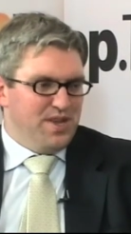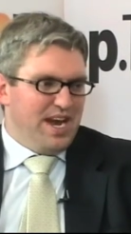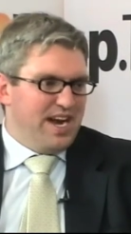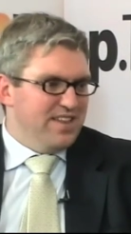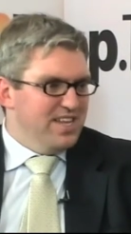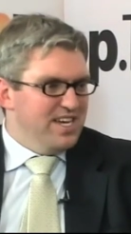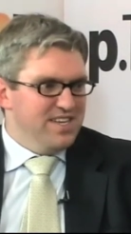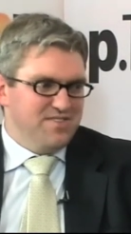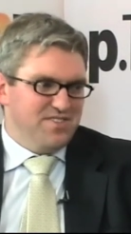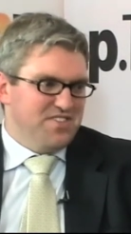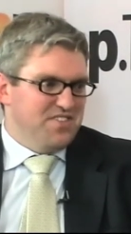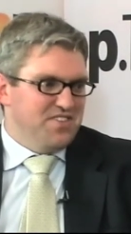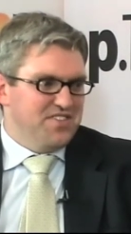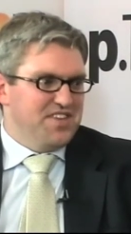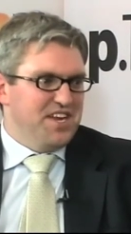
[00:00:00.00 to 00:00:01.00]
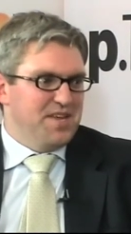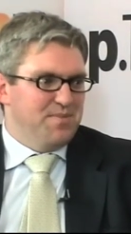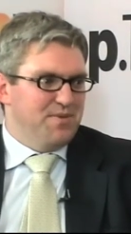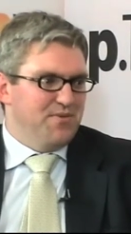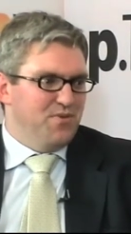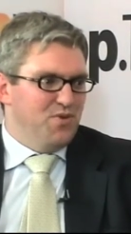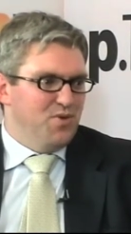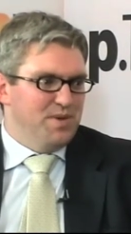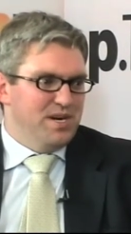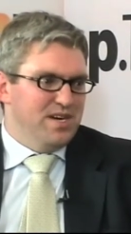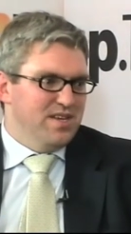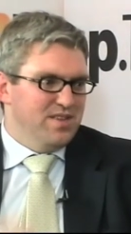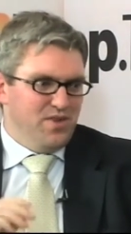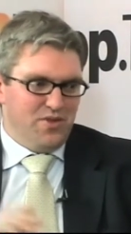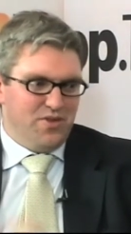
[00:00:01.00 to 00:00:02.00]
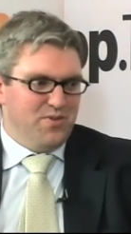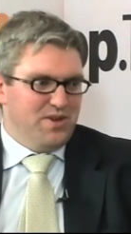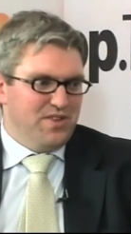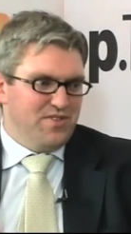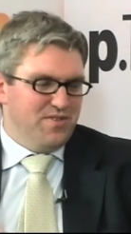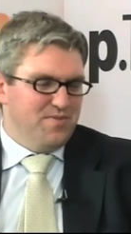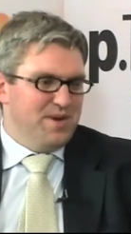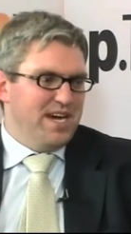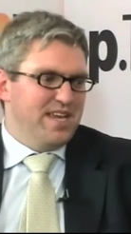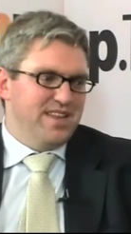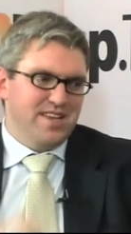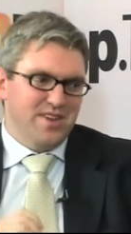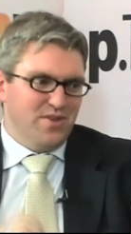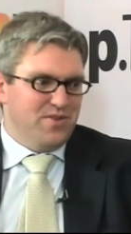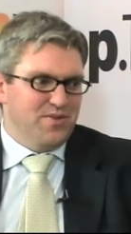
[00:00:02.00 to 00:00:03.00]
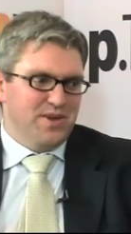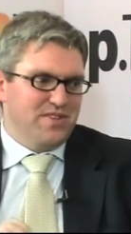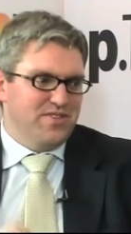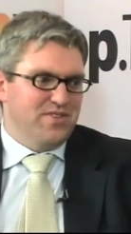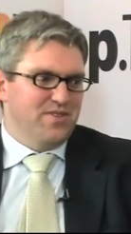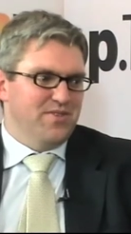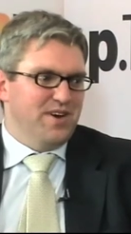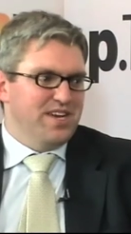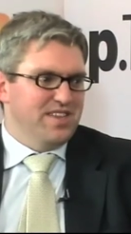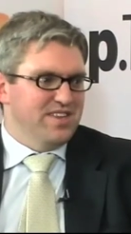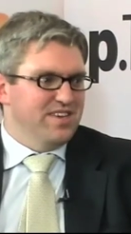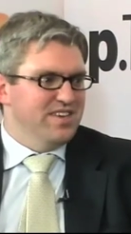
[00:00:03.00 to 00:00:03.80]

And Adelaide, just a steady performer, not doing too badly, not doing too greatly.